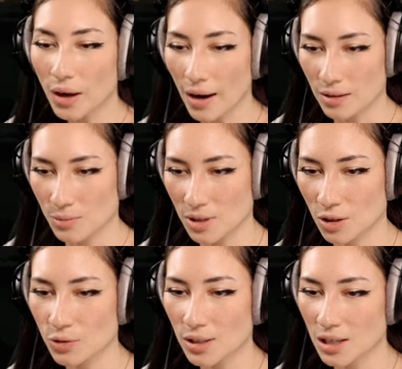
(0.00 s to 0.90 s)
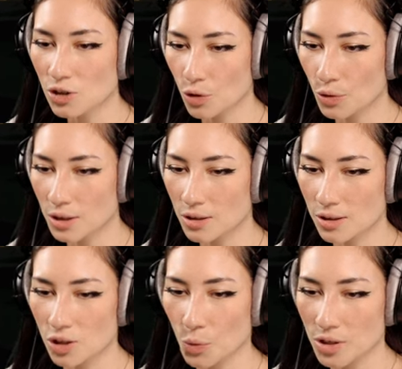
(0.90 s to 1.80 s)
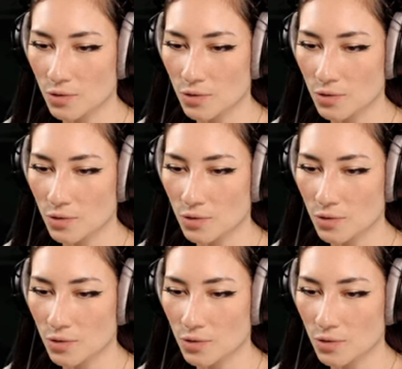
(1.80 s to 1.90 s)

items and use each according to the situation.